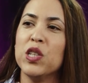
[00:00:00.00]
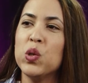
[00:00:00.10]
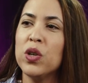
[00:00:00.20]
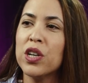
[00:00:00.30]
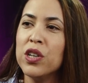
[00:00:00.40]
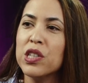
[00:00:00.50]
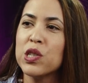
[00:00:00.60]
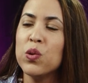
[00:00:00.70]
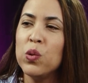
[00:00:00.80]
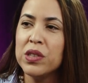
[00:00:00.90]
to a good
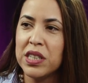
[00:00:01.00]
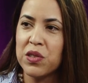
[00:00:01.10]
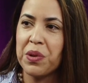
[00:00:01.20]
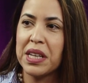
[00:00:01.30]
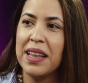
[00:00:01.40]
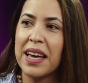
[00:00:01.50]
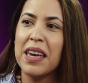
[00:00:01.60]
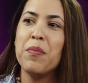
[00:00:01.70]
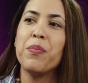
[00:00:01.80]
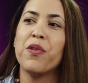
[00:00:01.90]
school district that
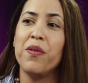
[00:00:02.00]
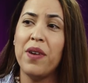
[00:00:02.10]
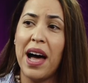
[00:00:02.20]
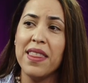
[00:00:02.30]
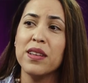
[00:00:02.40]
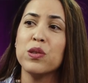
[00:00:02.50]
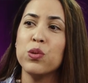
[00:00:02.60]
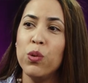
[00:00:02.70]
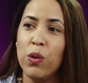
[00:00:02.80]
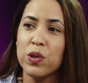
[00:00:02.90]
can provide the
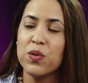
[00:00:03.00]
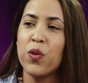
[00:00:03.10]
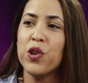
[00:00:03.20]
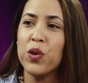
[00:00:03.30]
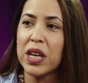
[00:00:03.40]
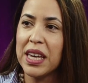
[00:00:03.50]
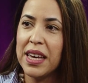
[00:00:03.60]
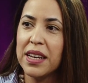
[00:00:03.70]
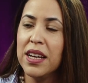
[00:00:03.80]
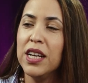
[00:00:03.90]
tools for your
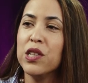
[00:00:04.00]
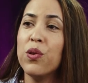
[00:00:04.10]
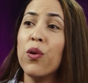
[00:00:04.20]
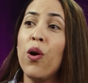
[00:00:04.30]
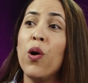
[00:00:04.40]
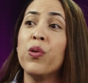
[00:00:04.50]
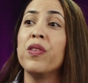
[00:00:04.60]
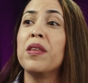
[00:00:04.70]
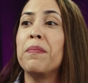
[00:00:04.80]
kid to go to the